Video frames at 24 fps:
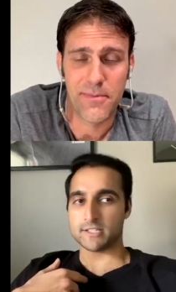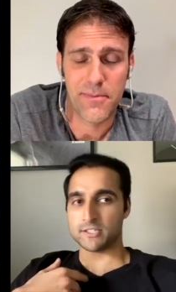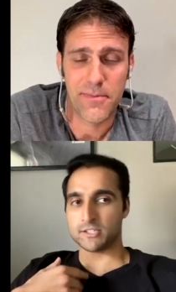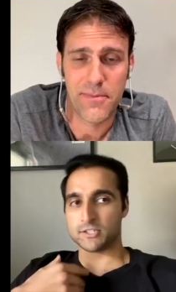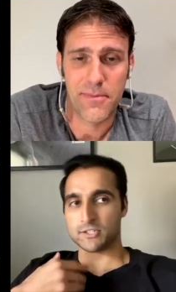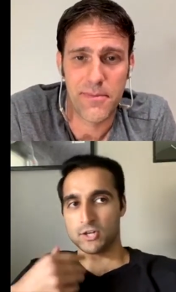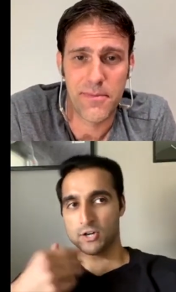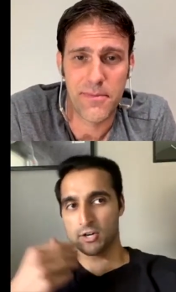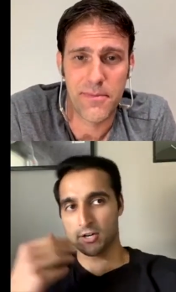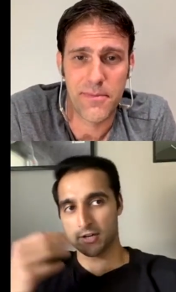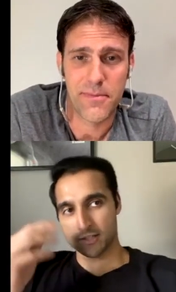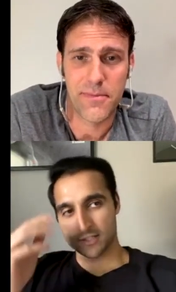Speaker 1: why
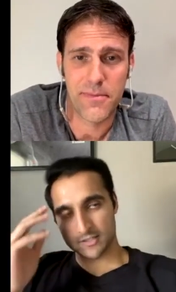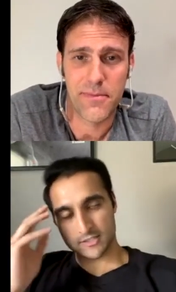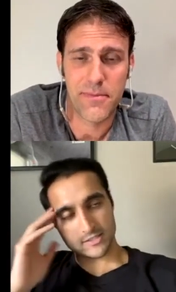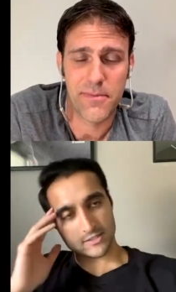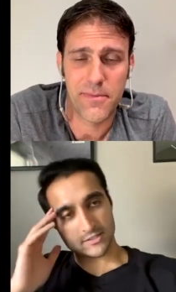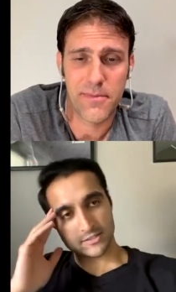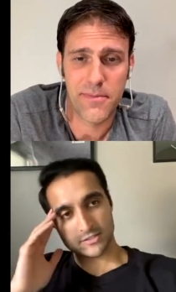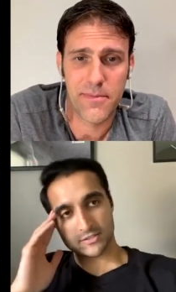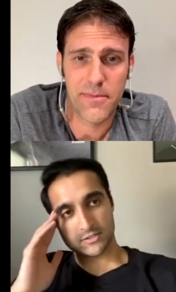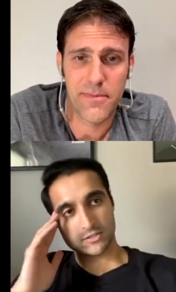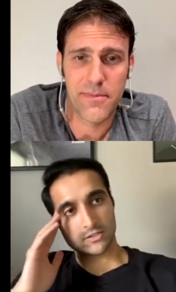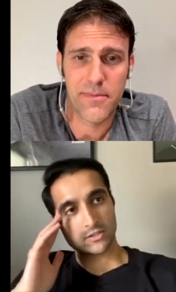I
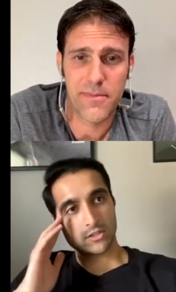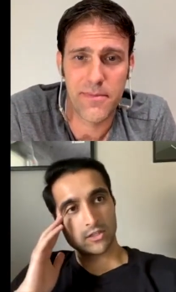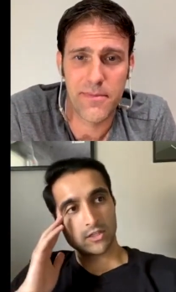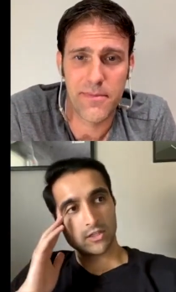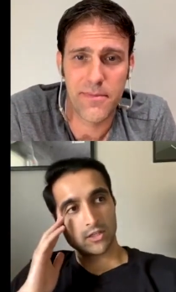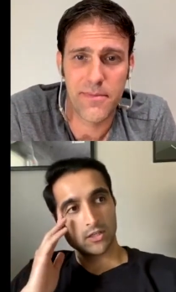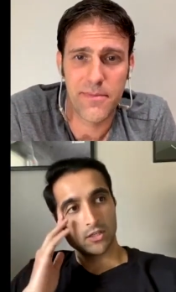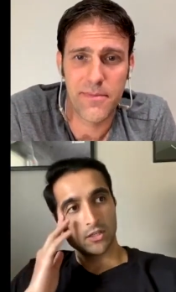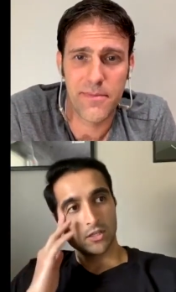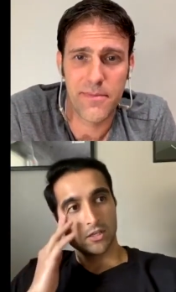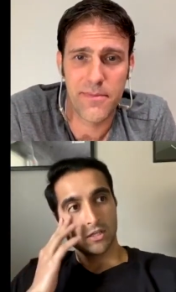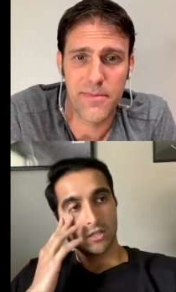started just
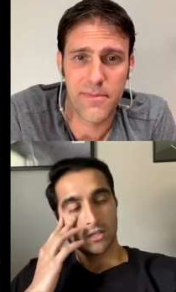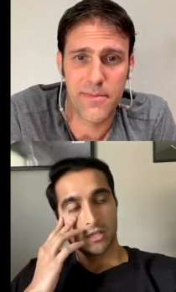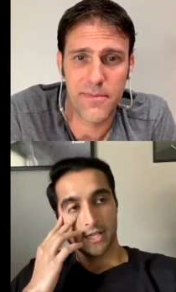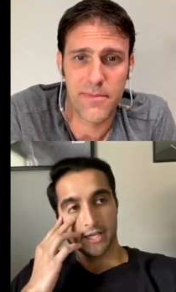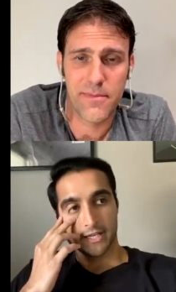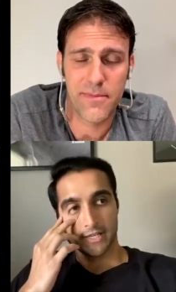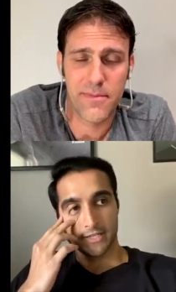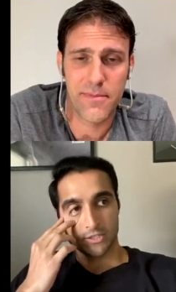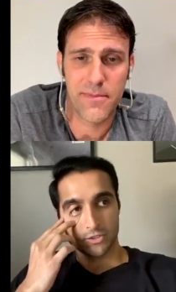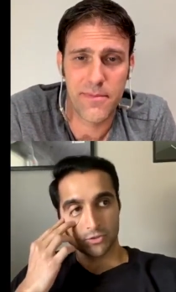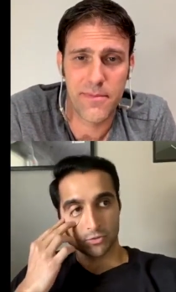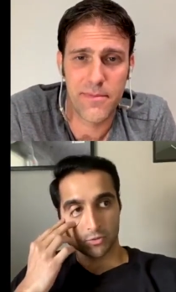
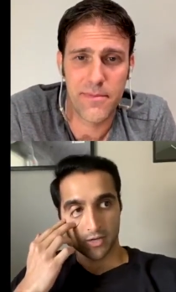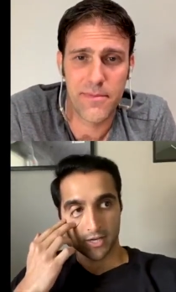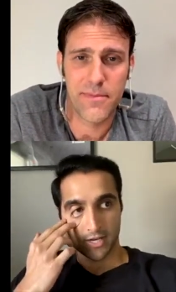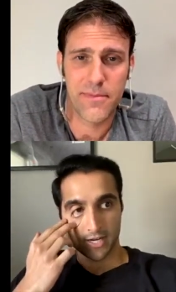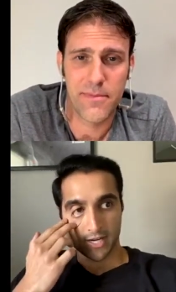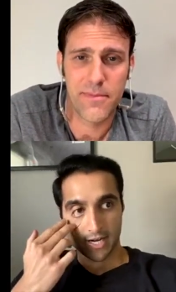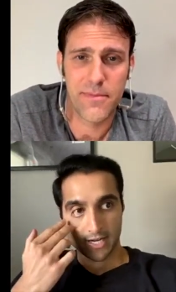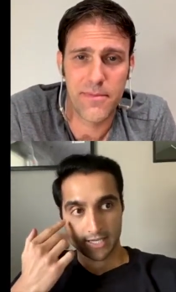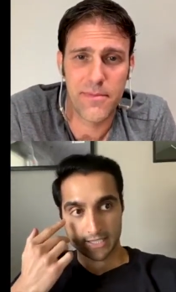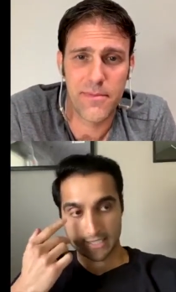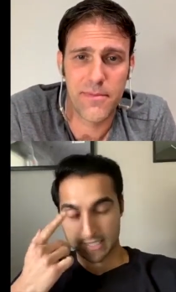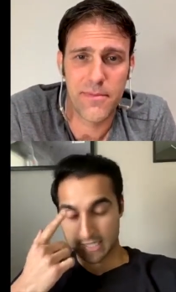like in
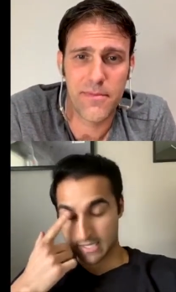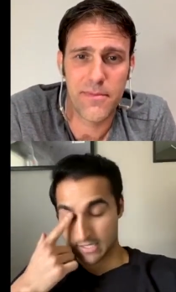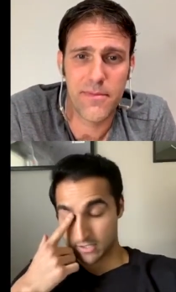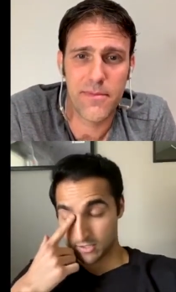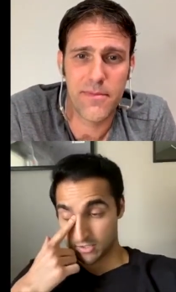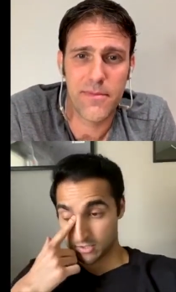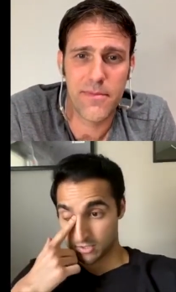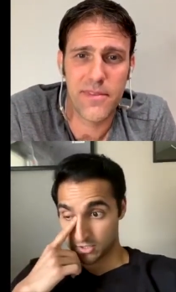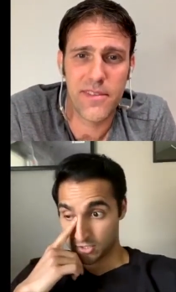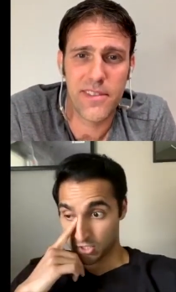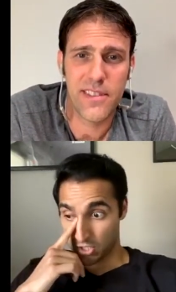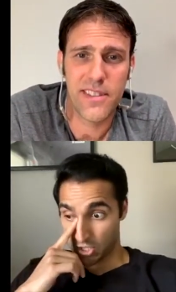
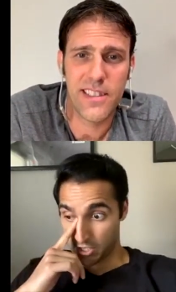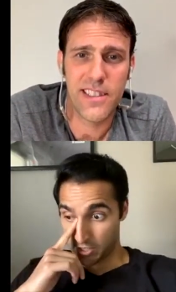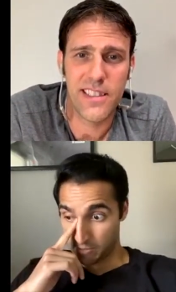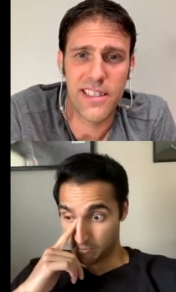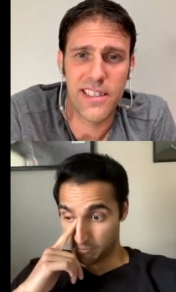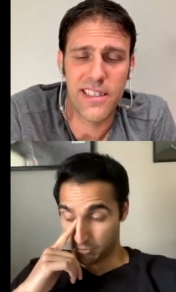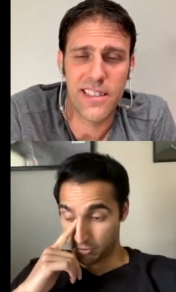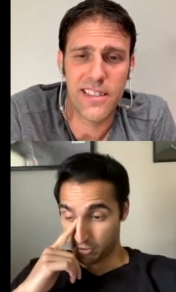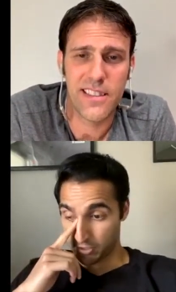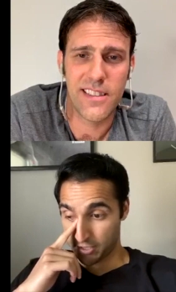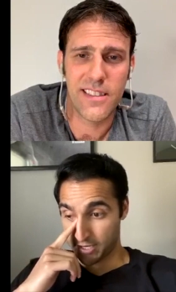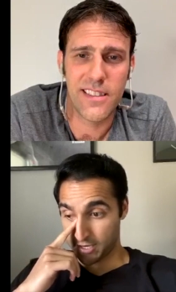2019 just
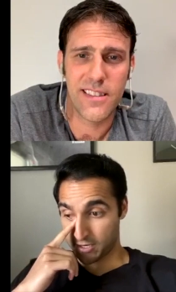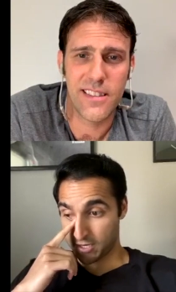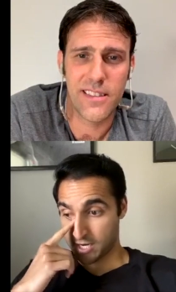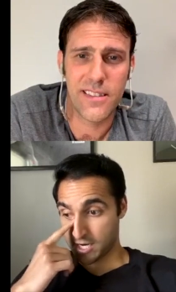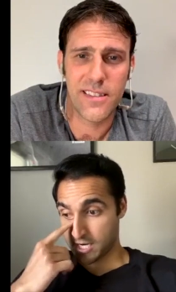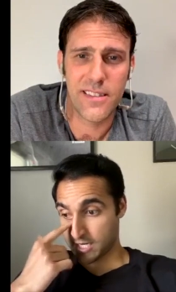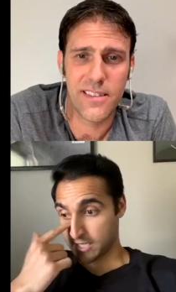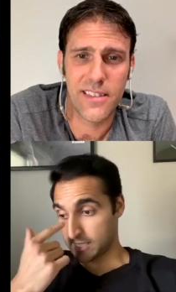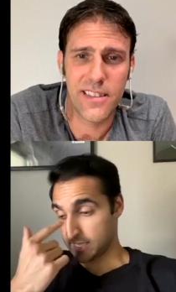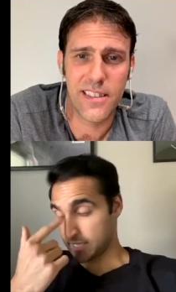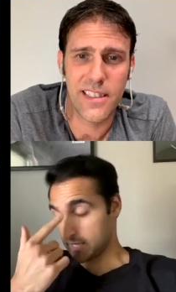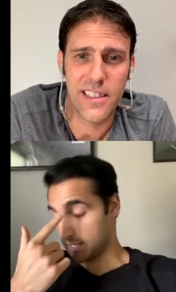started putting
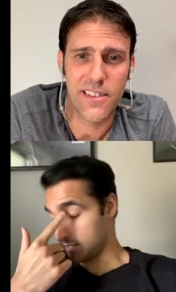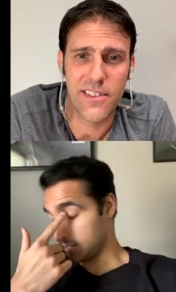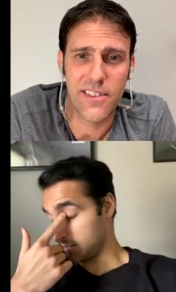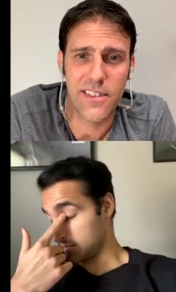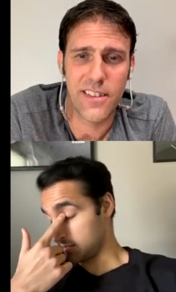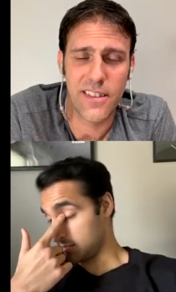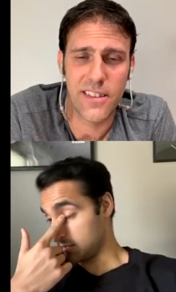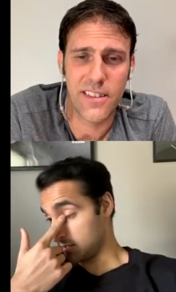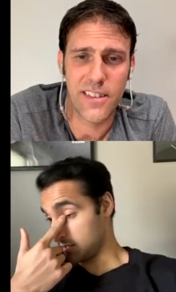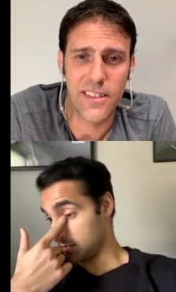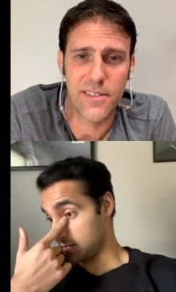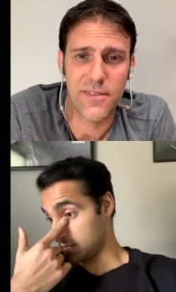out content
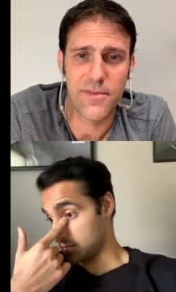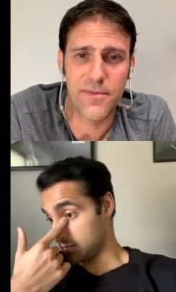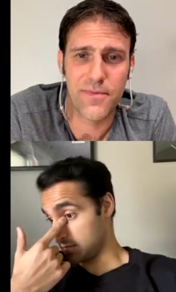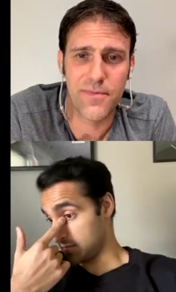on